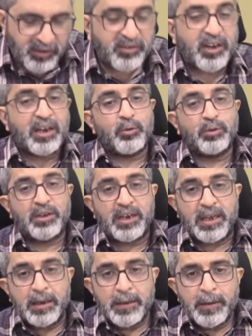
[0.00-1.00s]
Schedule
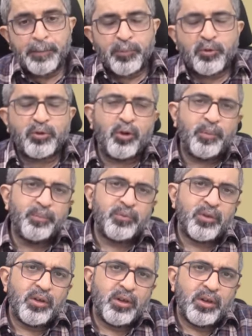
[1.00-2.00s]
three. So
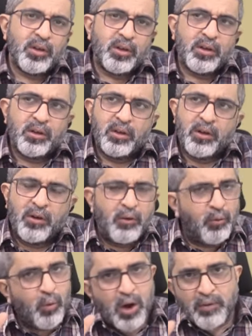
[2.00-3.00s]

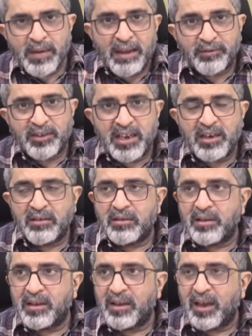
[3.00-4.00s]
what we have seen
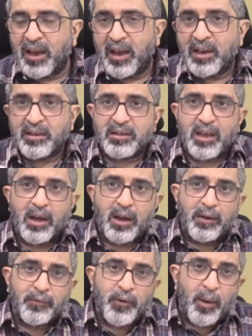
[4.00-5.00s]
in
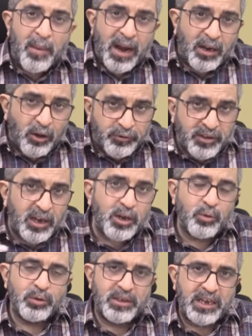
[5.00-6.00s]
the format of
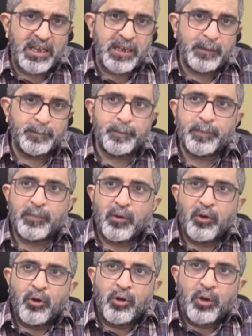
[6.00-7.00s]
Schedule three,
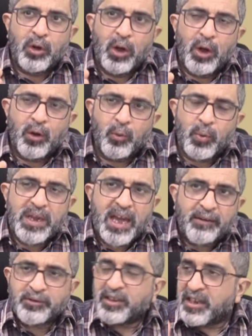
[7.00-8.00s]
we
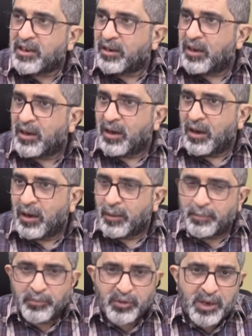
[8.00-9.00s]
have seen a
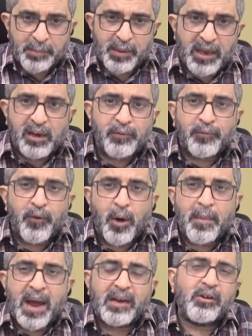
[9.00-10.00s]
typical
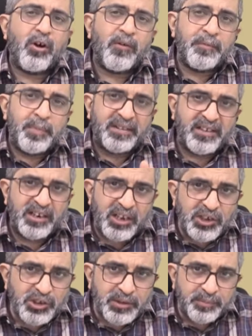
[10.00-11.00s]
format of
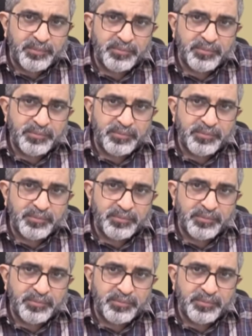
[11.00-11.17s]
presentation,